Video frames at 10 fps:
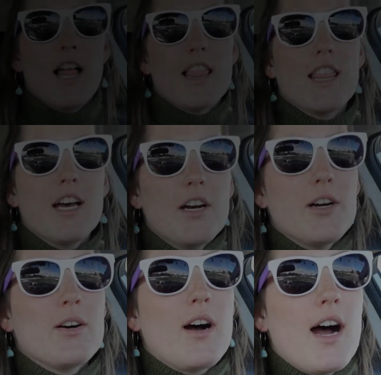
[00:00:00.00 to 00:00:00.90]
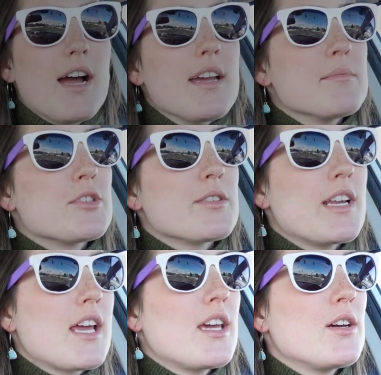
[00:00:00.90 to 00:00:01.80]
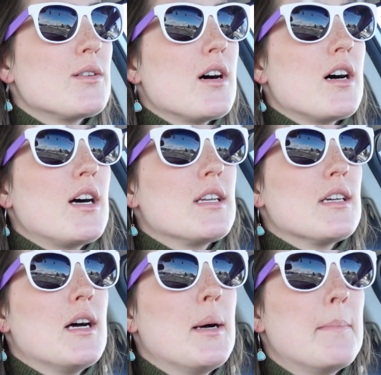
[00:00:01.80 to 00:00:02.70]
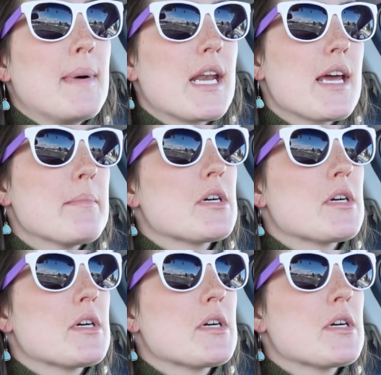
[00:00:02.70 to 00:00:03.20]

Hello, I am joining you on Monday,